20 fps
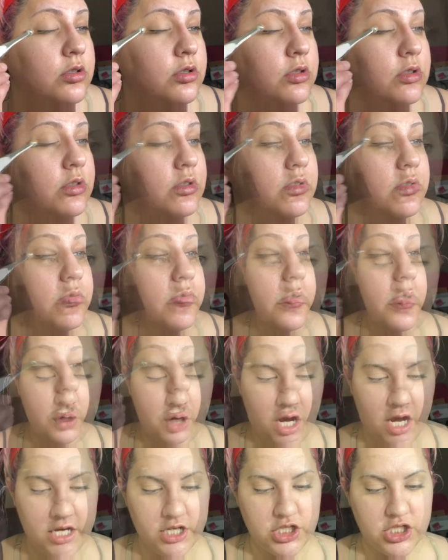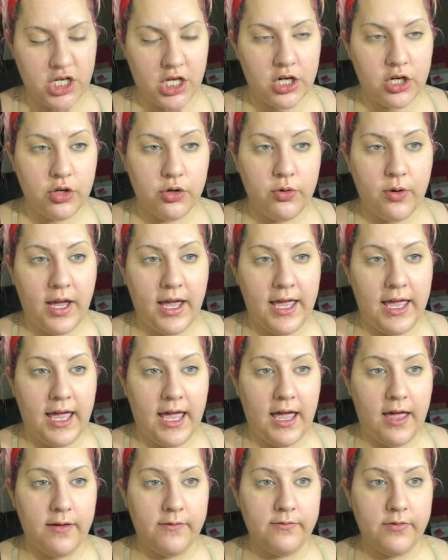Alright, so for eyeshadow, I
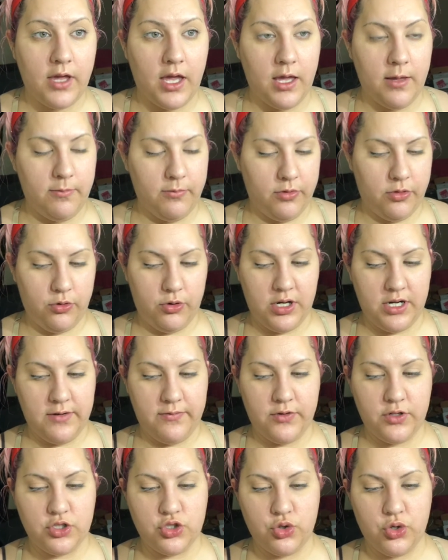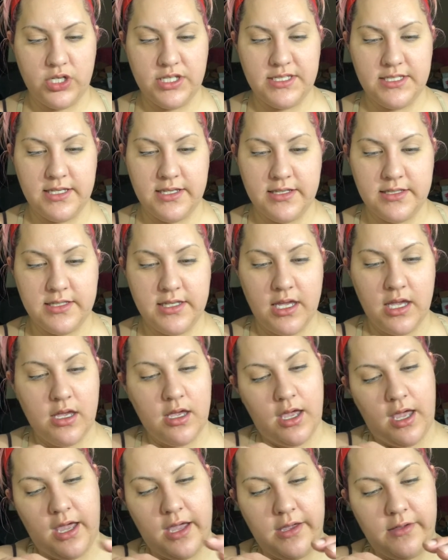have 3 different choices.
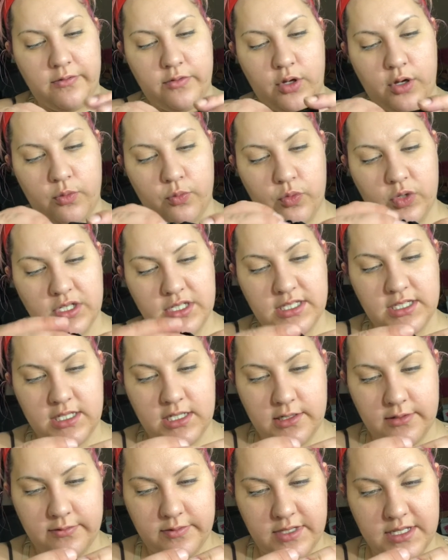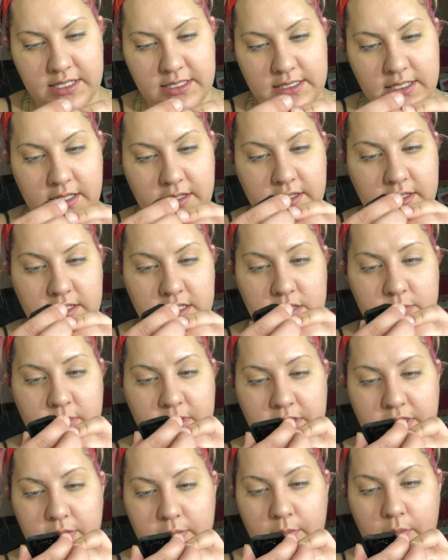I've received this
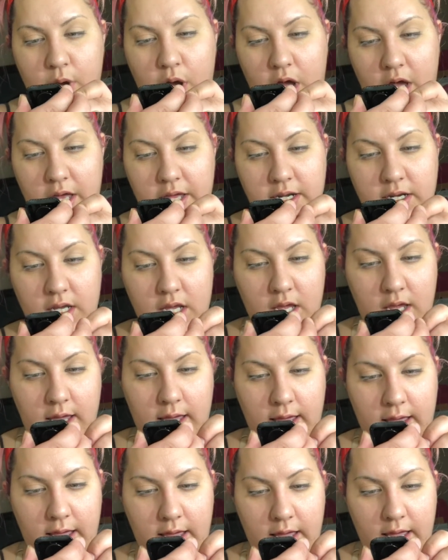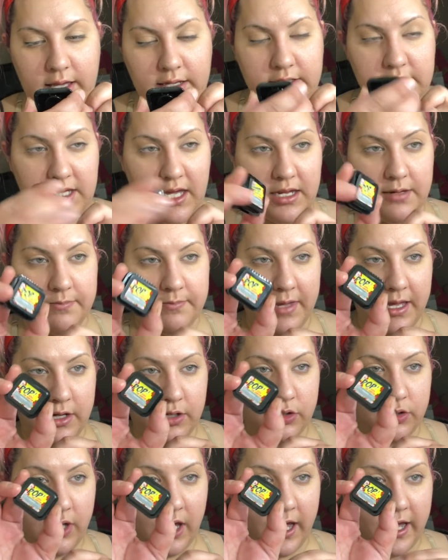Elizabeth Mott
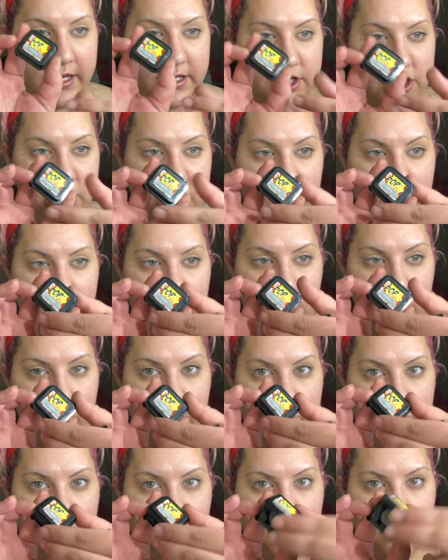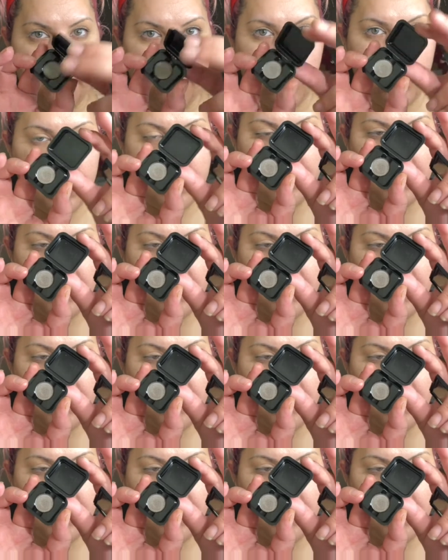gunmetal eyeshadow from one